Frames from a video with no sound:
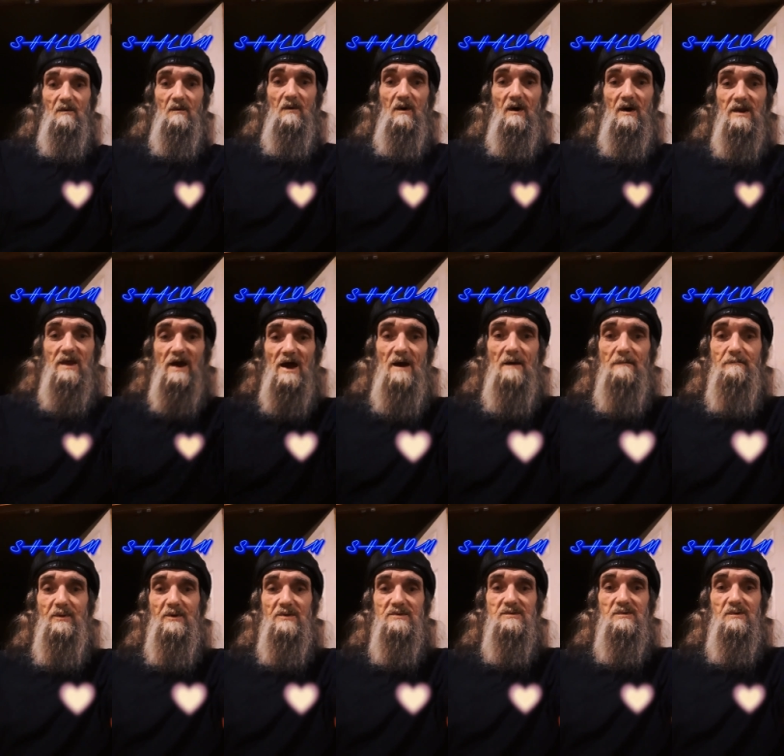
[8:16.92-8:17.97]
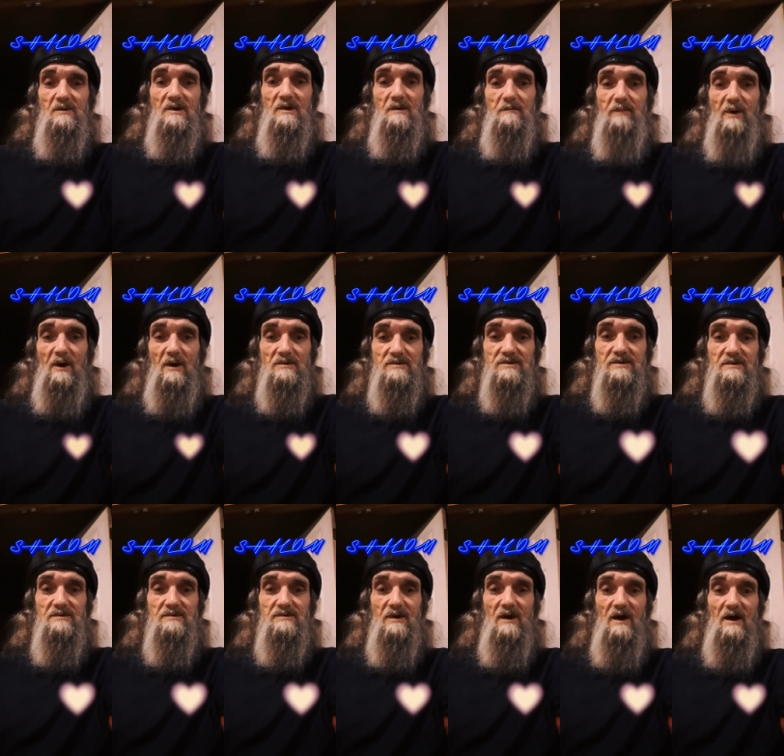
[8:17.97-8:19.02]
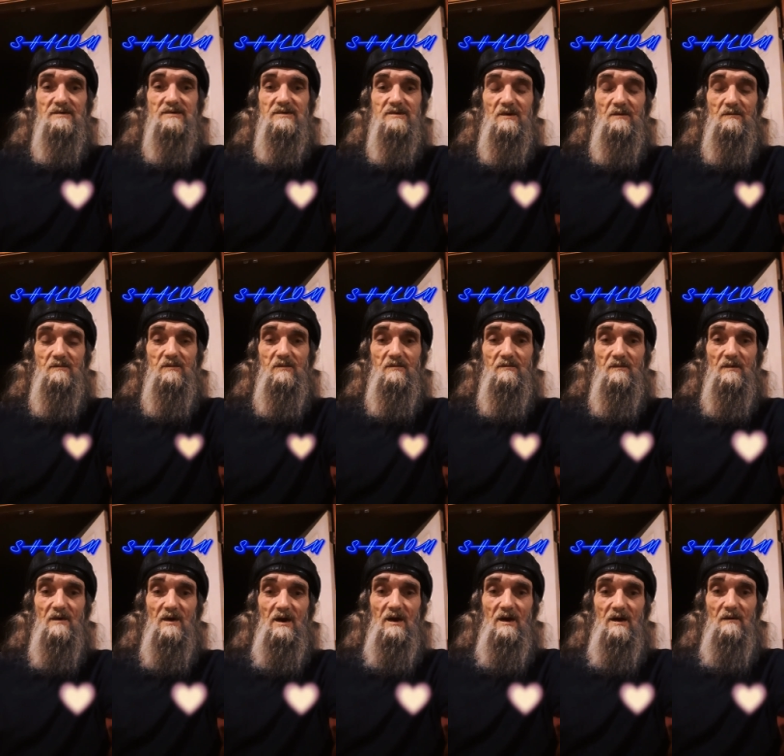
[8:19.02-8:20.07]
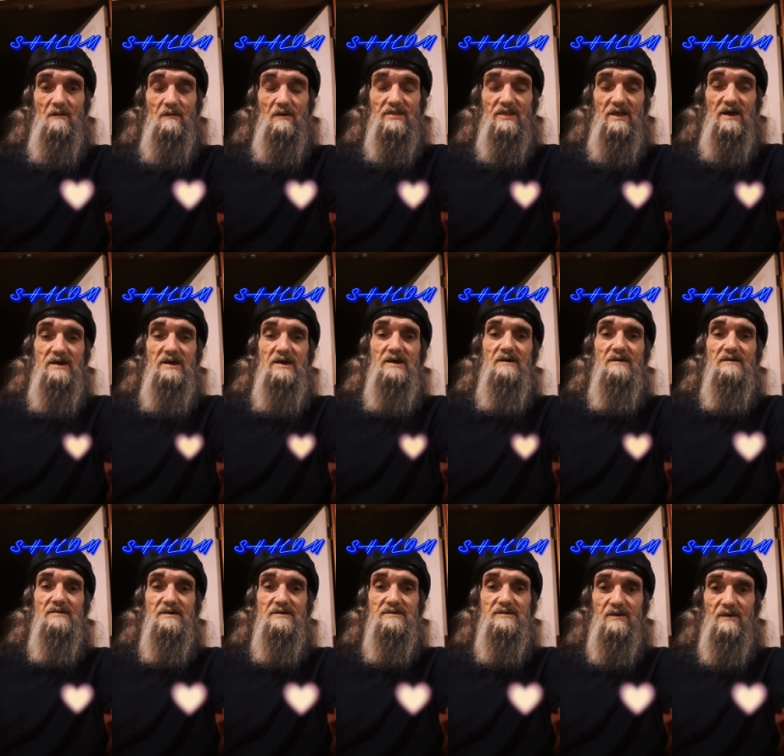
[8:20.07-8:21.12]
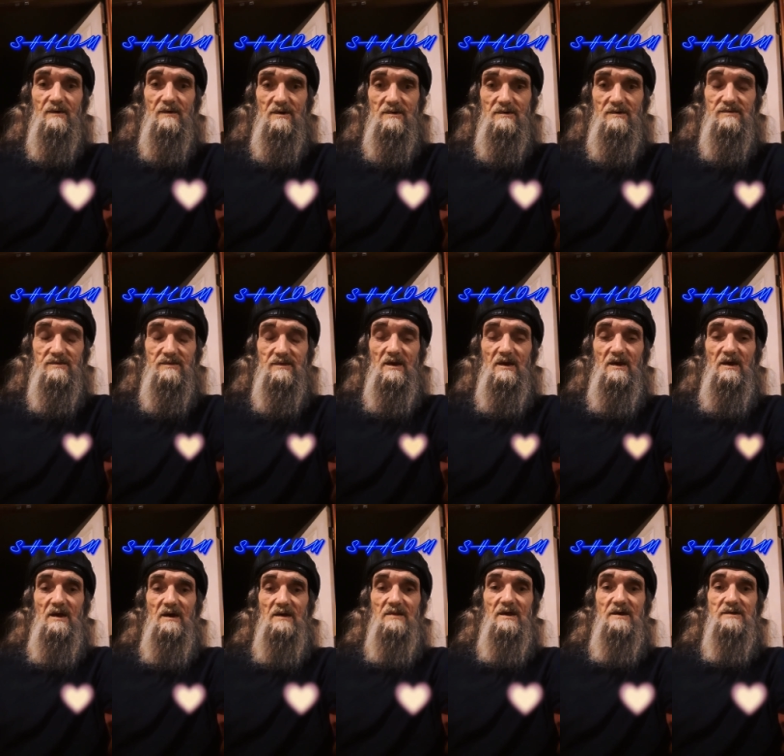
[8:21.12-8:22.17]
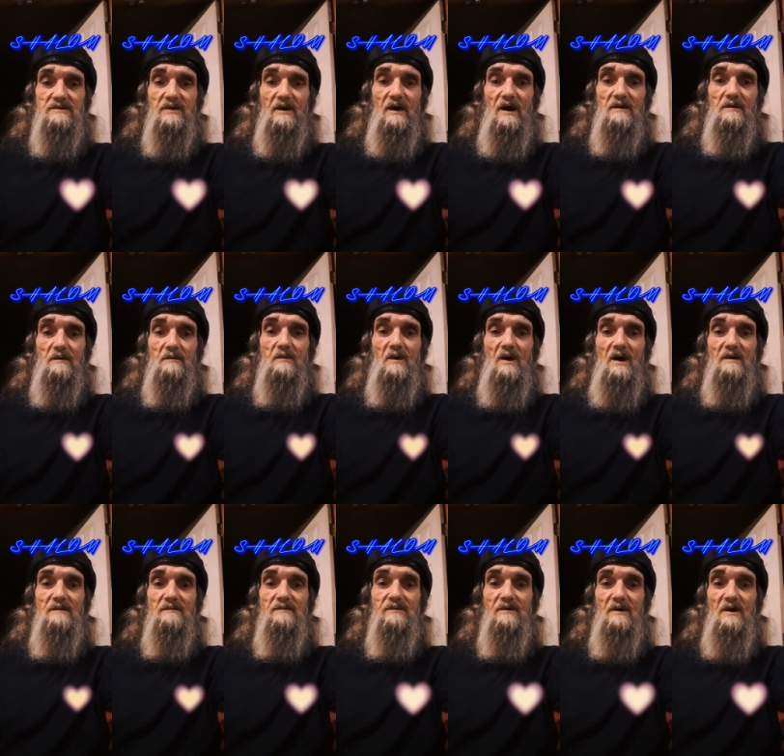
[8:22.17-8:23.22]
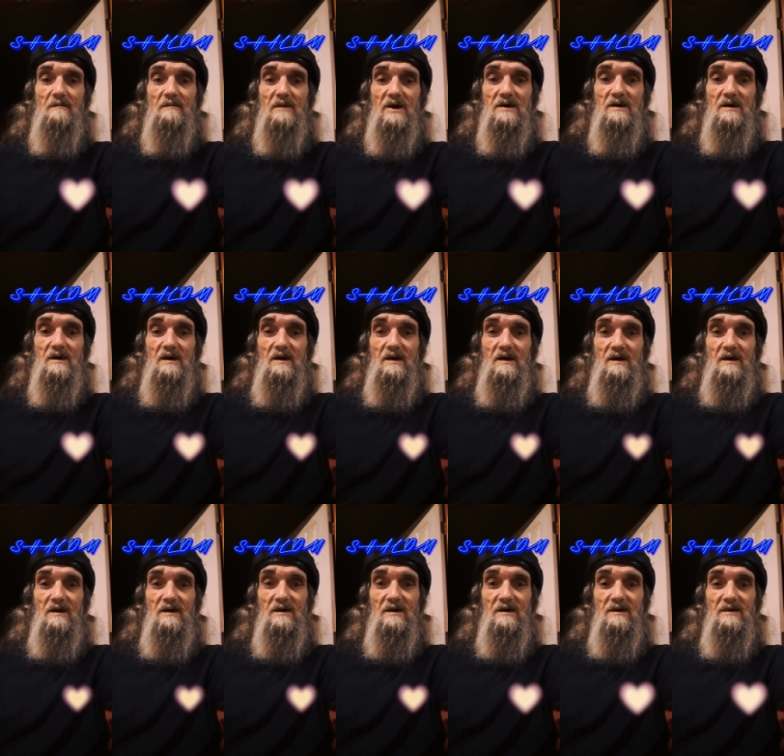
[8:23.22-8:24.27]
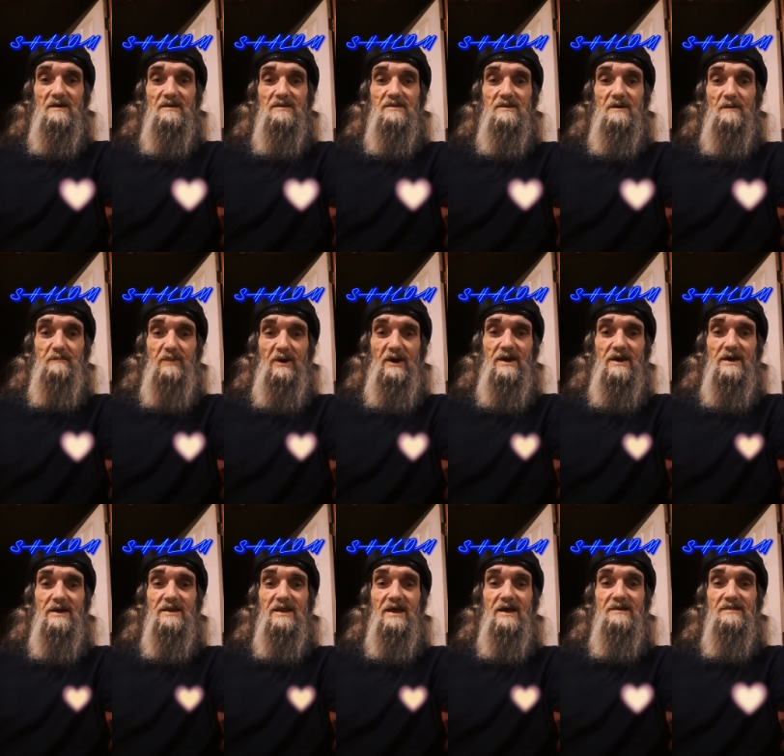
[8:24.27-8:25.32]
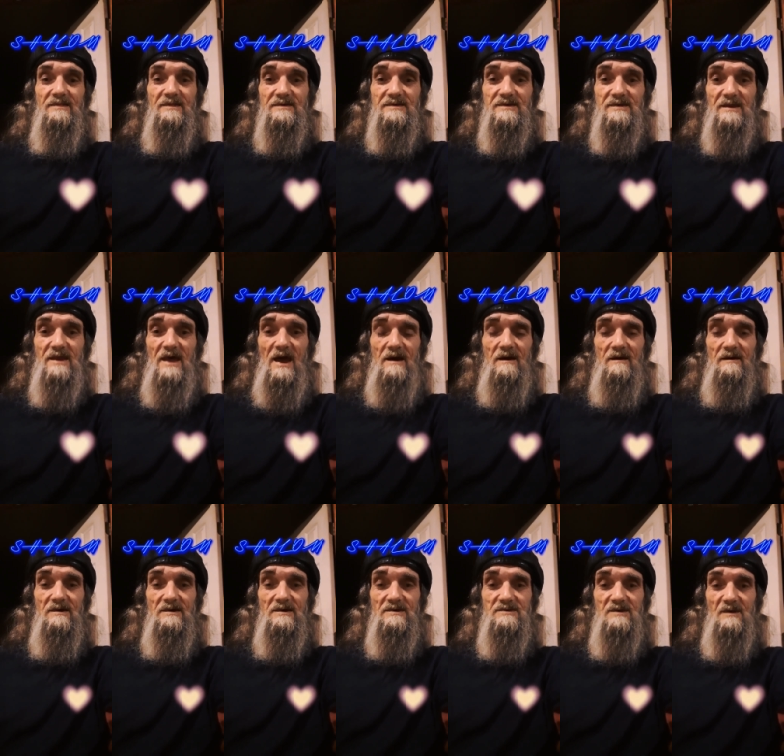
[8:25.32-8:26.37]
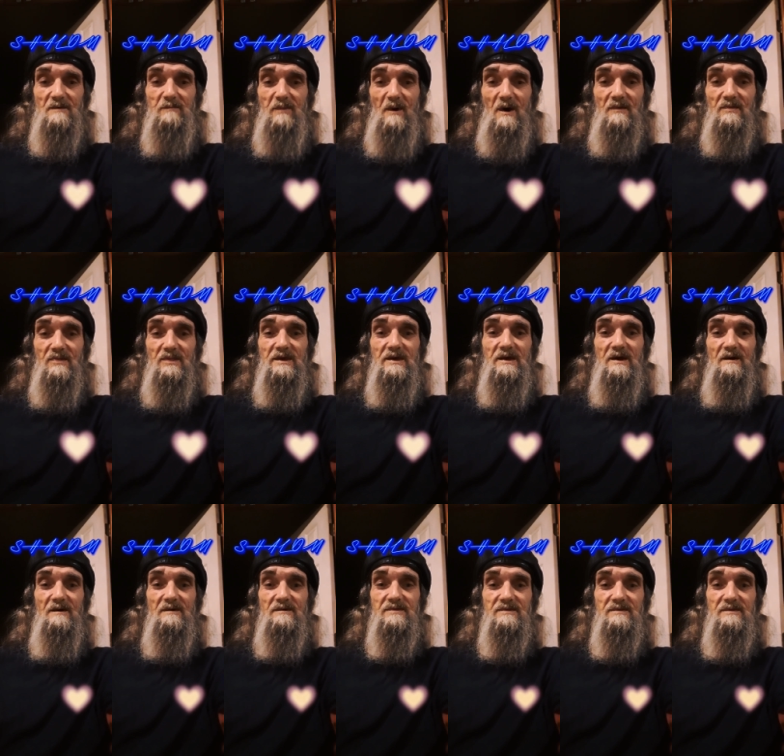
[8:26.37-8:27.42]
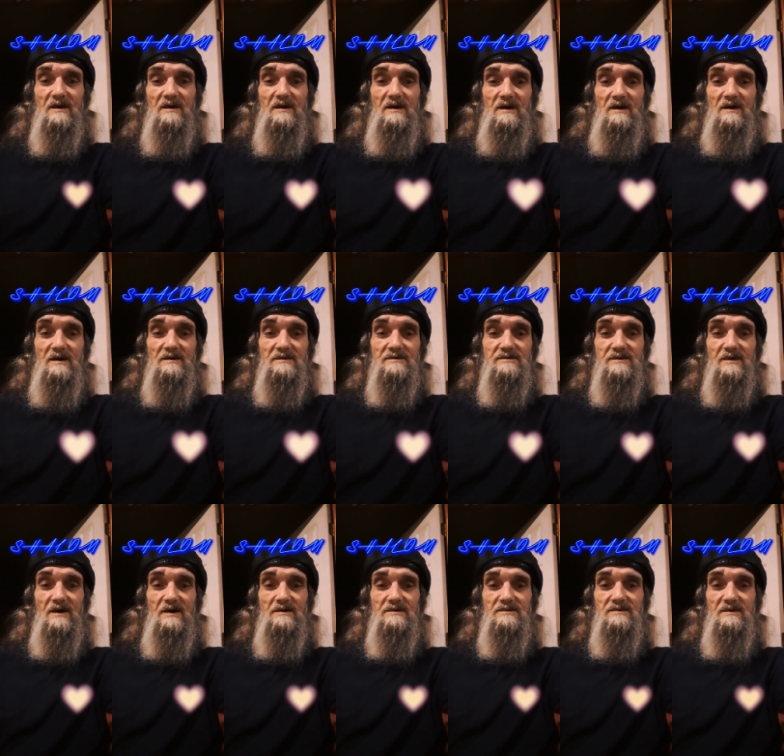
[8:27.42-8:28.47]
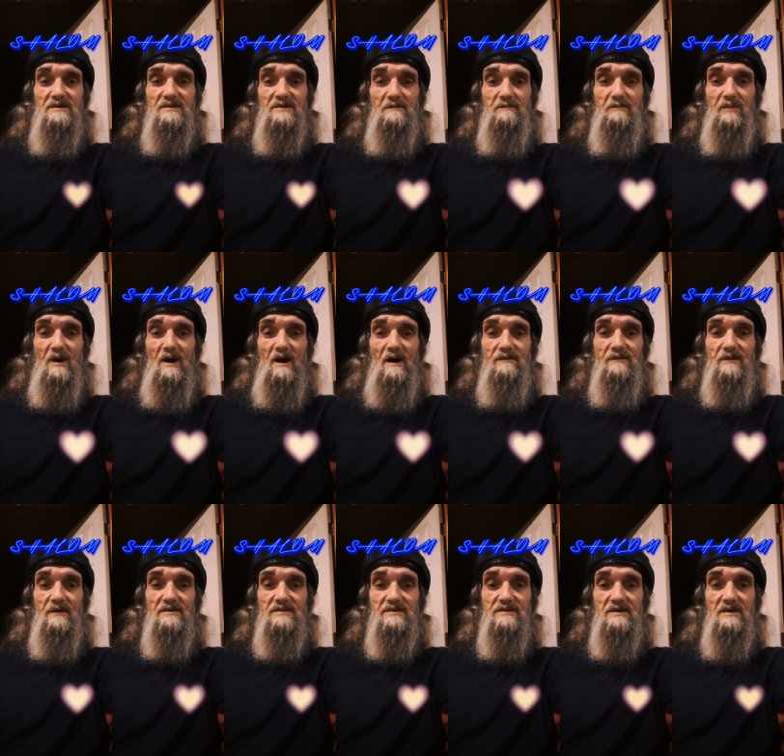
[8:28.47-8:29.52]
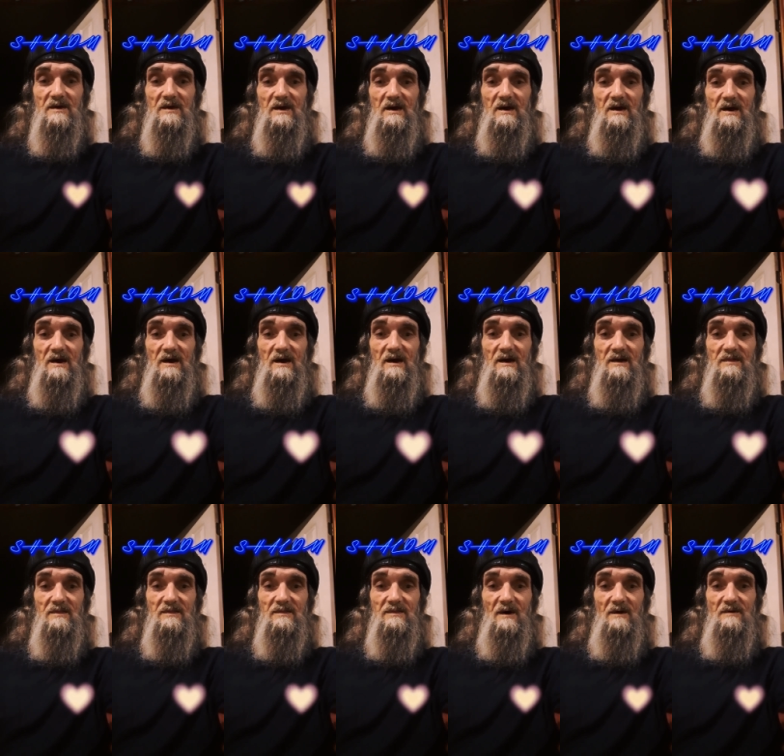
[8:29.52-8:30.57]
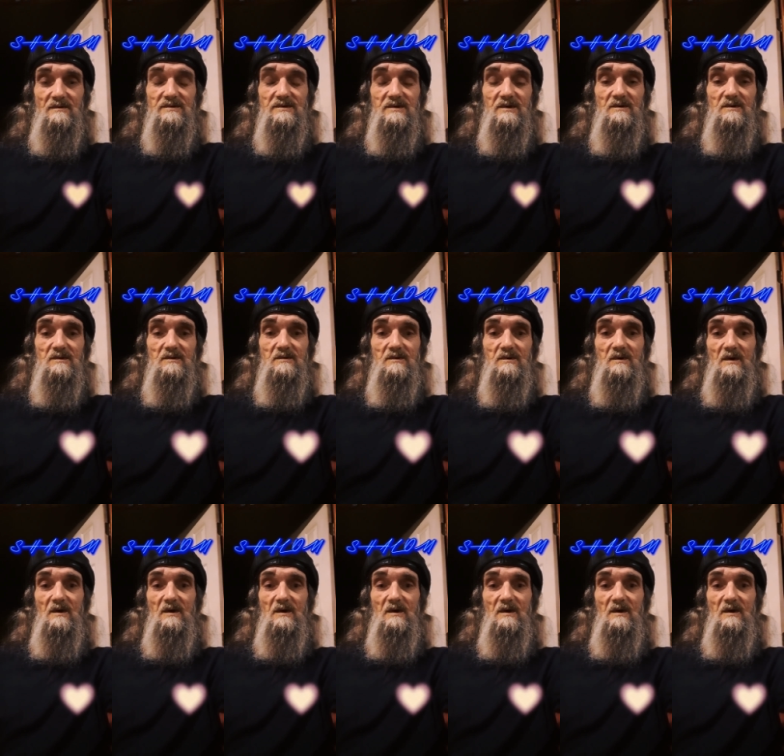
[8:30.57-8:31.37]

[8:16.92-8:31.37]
what happens when a person tries to, when they hear the truth and they try to run from it? The pit and the snare is upon the earth, it says in the prophets. And those who